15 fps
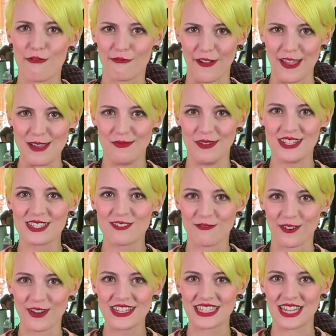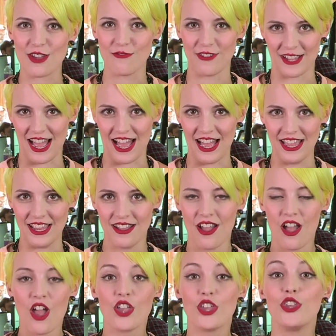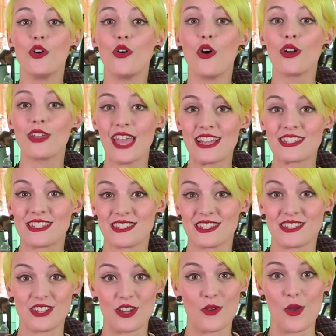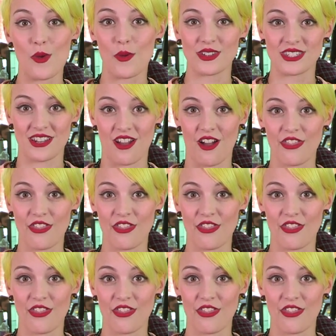famous voiceover guy. Your guesses as to who it was in our